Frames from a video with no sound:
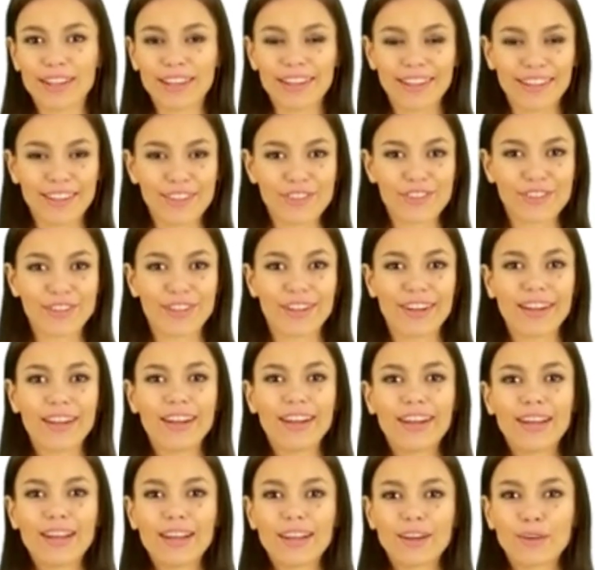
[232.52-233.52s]
Treating
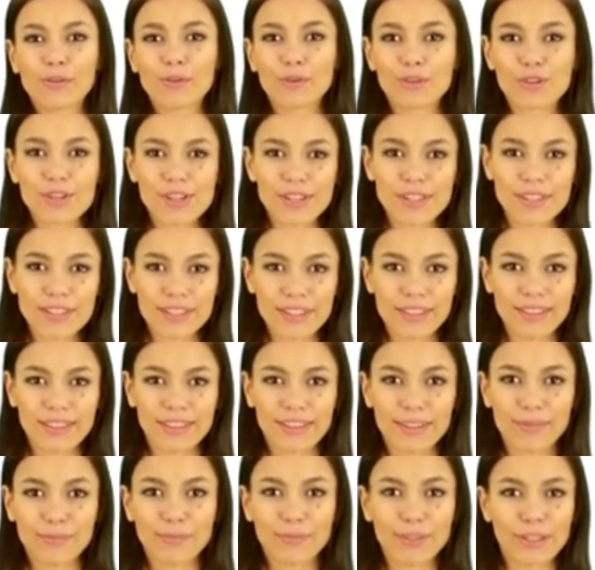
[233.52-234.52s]
Alzheimer's
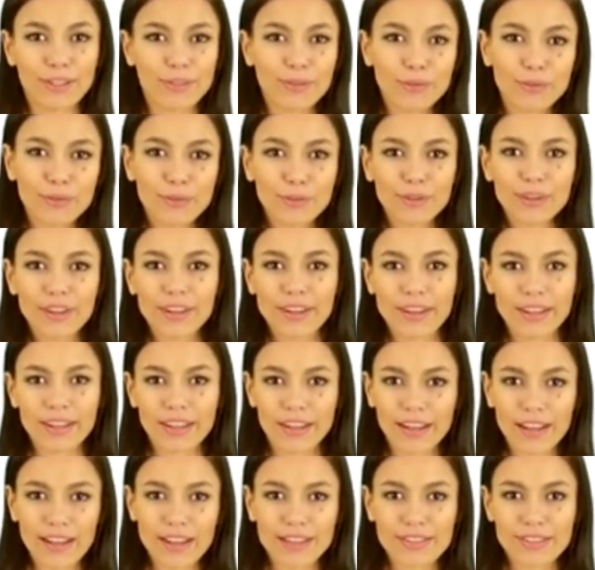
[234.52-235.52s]
disease.
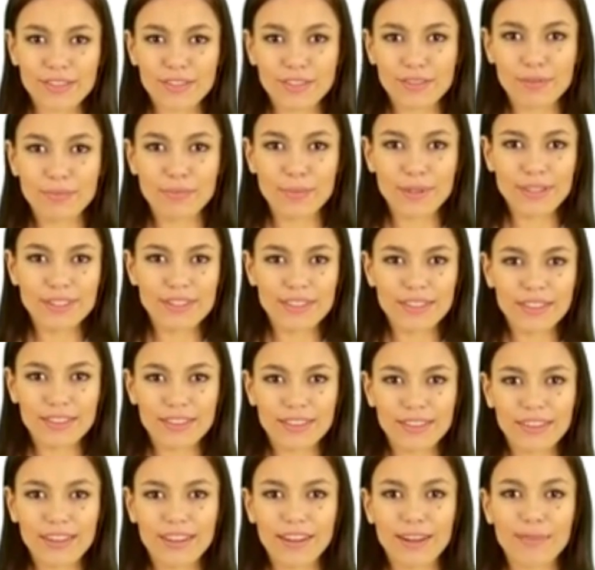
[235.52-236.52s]

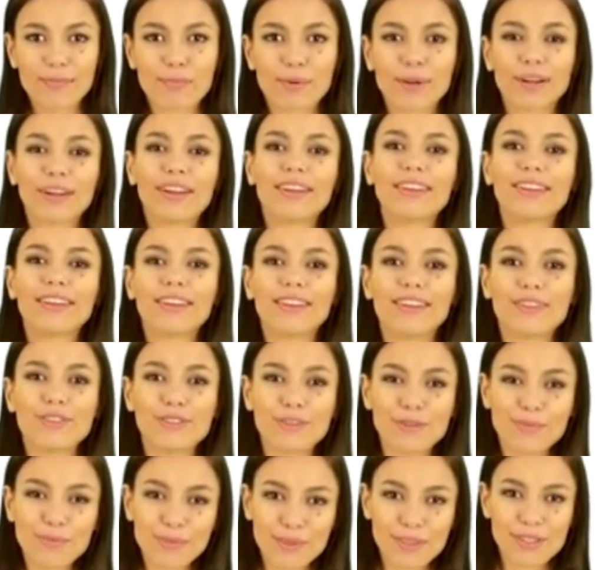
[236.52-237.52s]
Acetyl-L-Carnitine might slow the
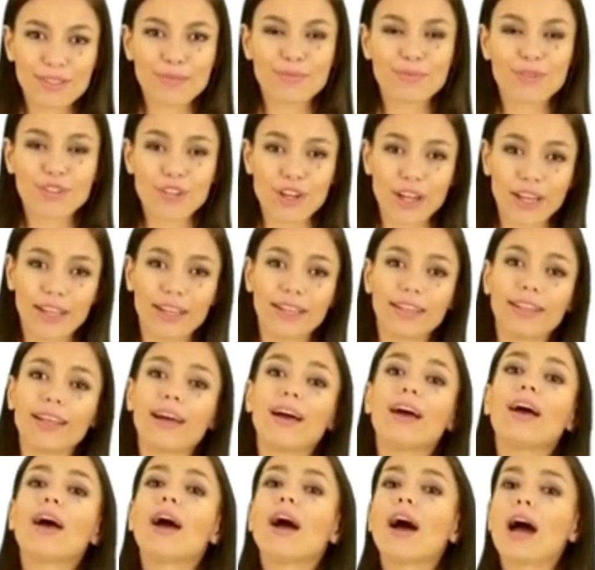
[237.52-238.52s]
rate of disease
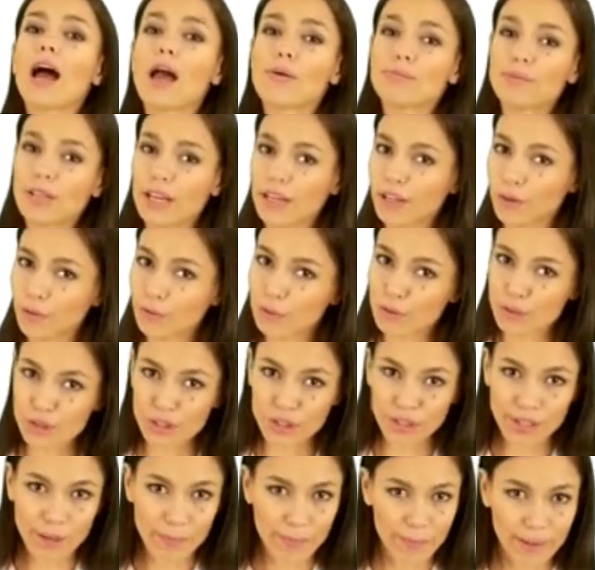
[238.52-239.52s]
progression, improve
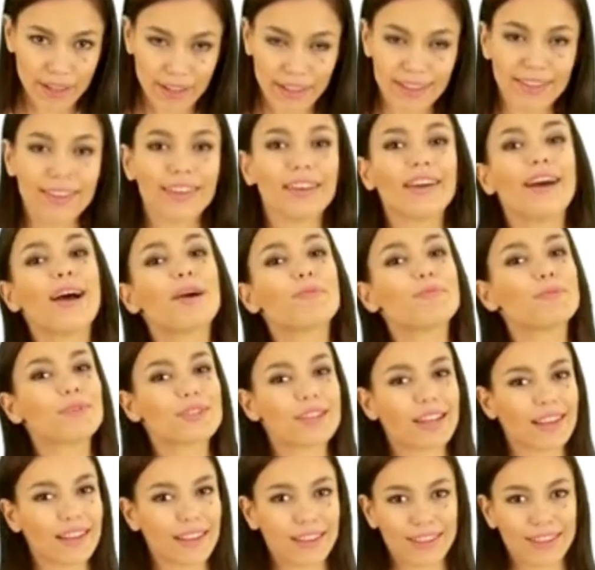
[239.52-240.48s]
memory, and improve